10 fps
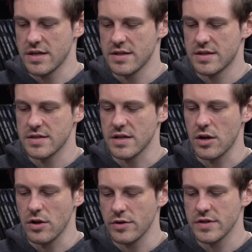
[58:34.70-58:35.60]
There's a
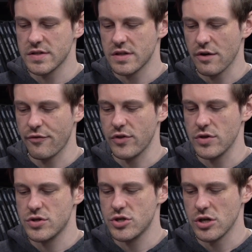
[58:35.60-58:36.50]
lot of stuff
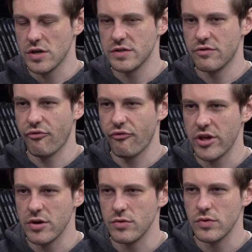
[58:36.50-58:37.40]
that just
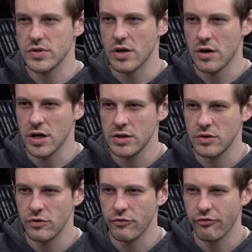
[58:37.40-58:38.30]
feels
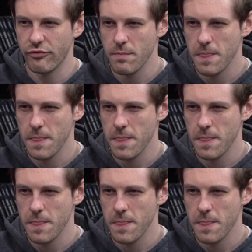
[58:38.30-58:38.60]
kind of,